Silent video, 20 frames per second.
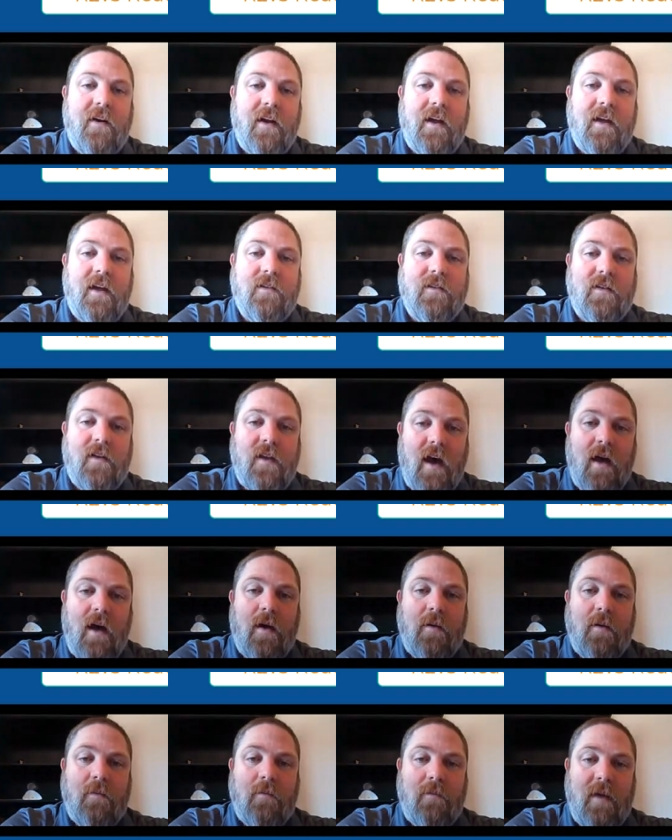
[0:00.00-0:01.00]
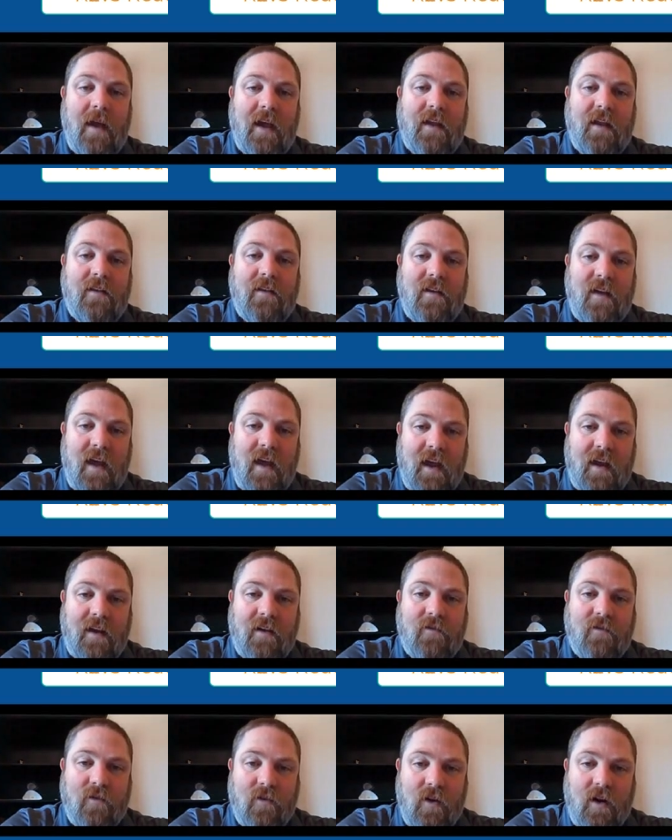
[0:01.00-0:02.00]
areas not
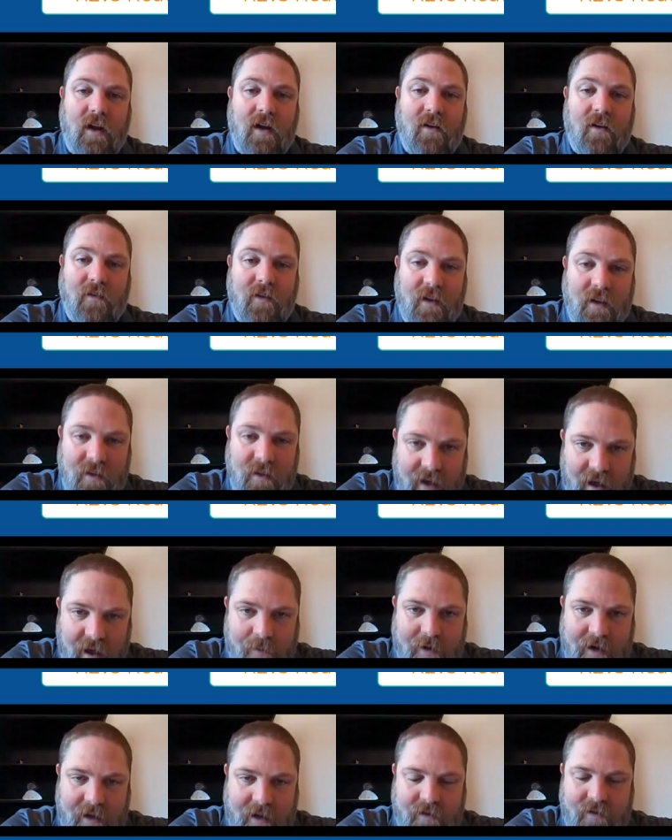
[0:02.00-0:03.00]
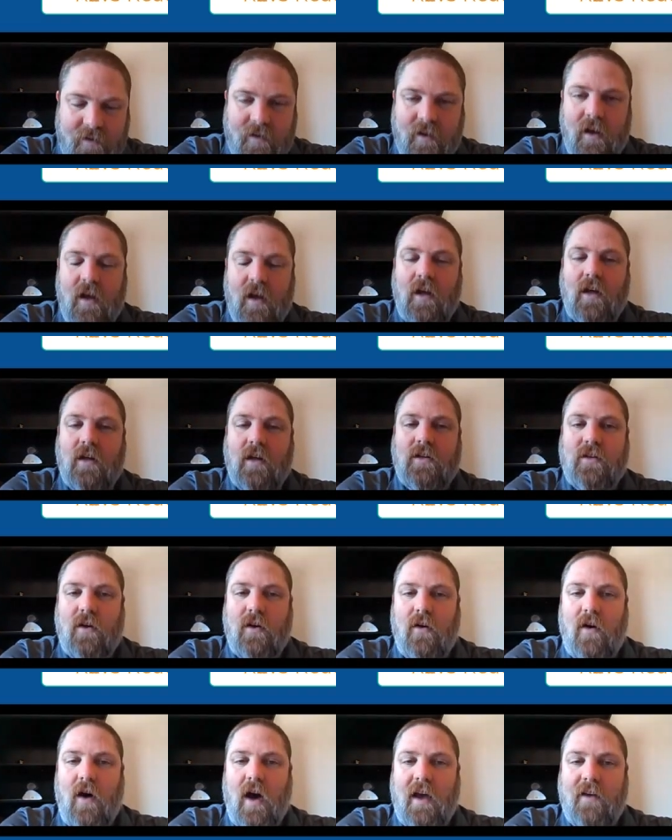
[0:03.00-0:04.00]
maintained free of contaminants.
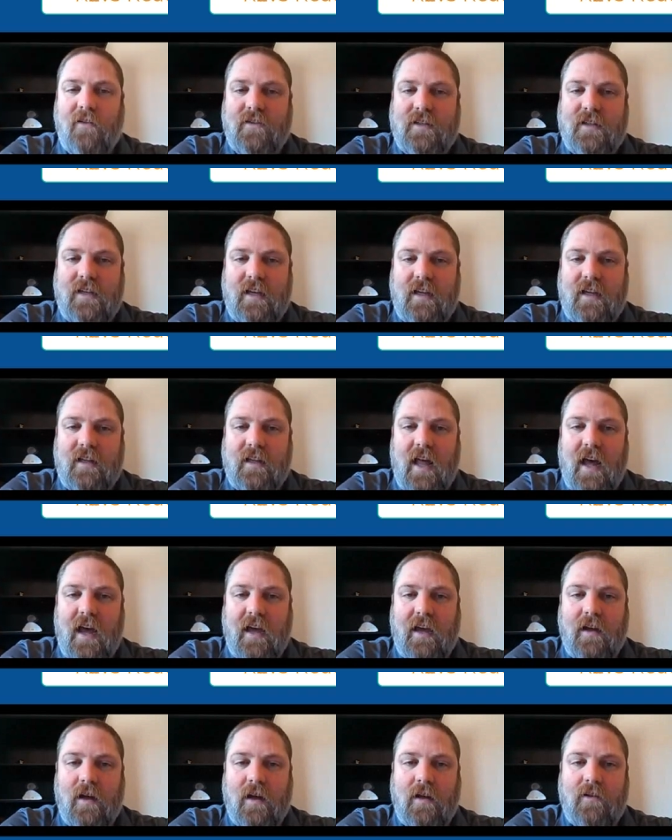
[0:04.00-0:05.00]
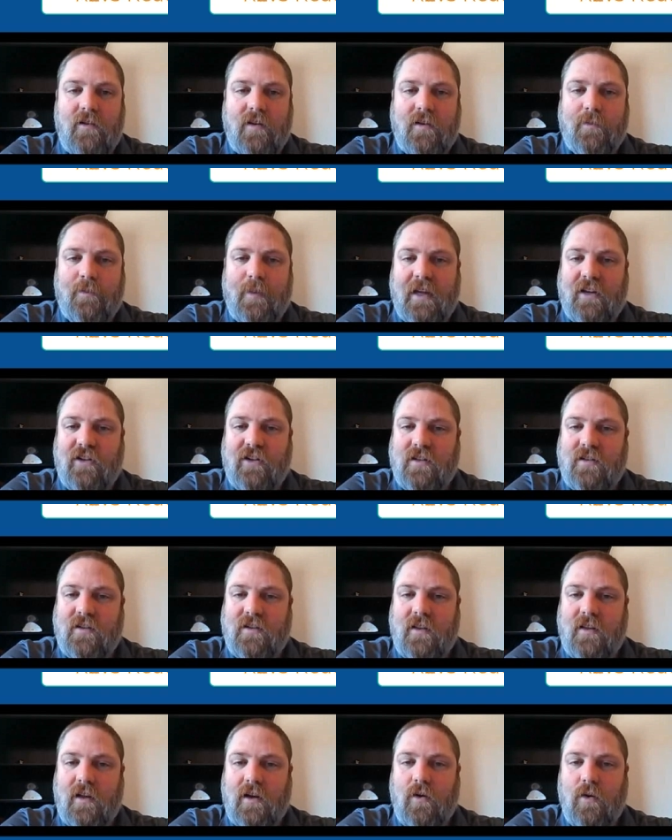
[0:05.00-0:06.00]
So I've seen like just benches
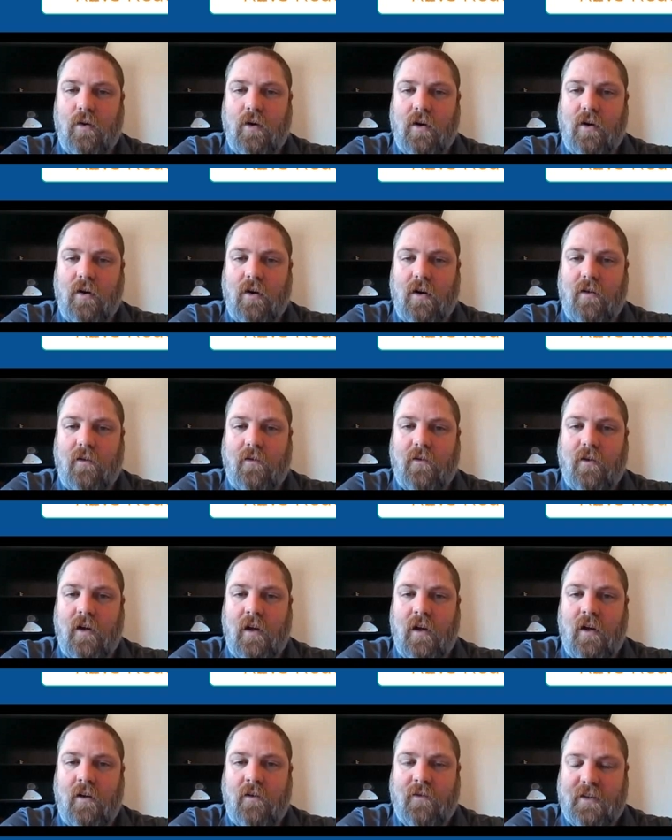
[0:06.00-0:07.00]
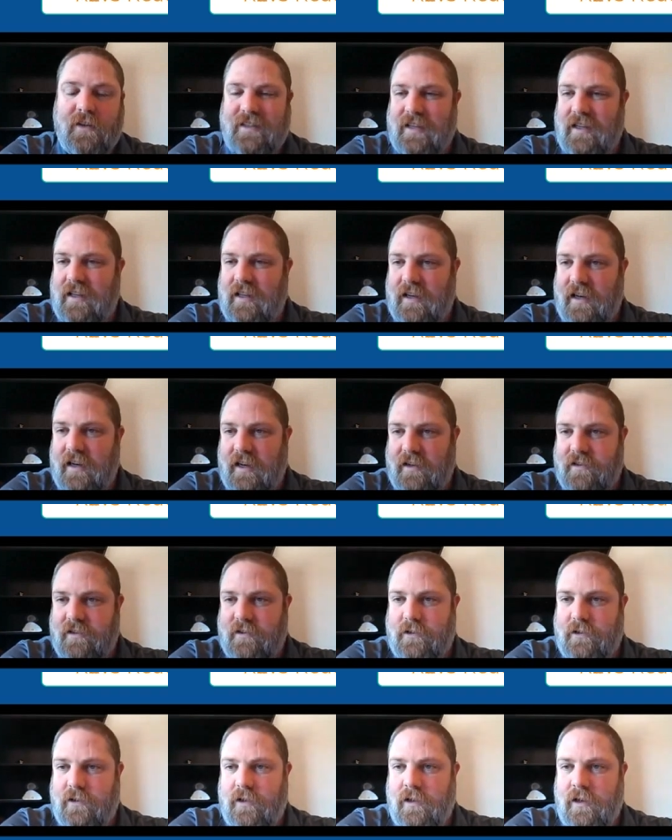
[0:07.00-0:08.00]
in the corner of
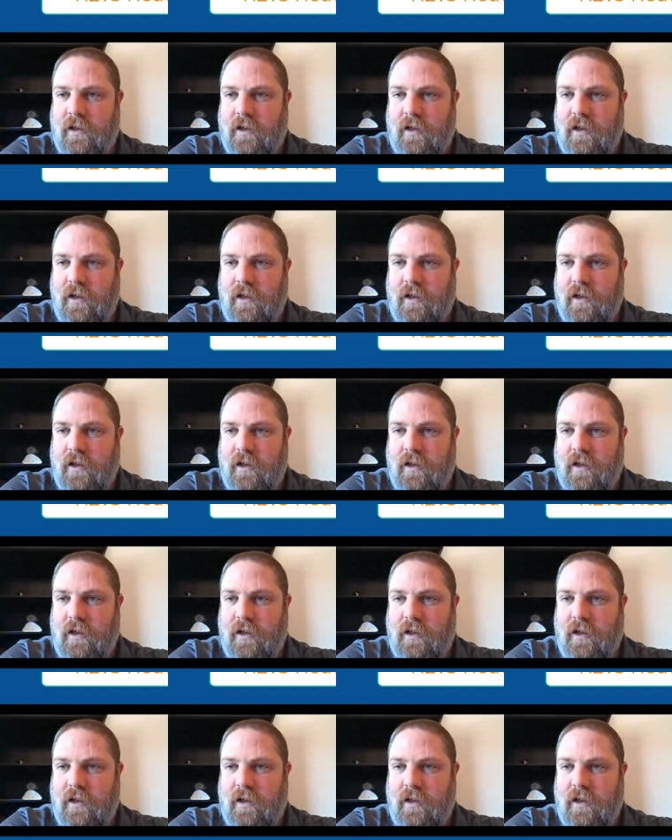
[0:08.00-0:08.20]
facilities,